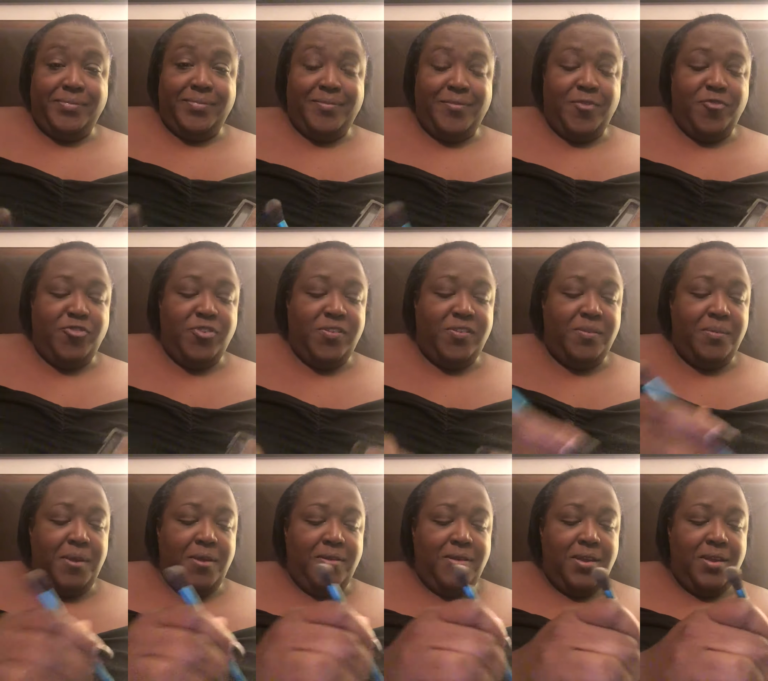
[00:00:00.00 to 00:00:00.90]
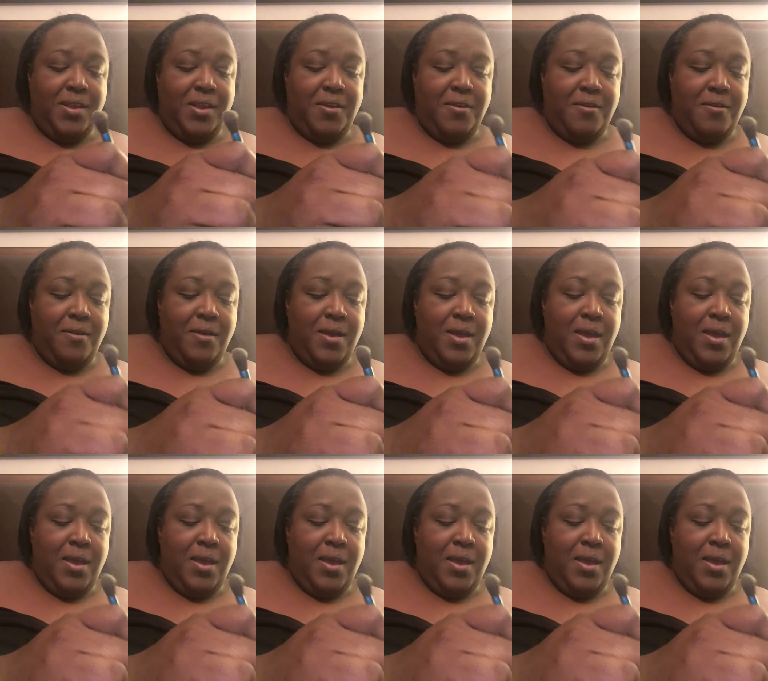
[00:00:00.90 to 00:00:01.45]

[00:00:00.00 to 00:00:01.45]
we're just about done here.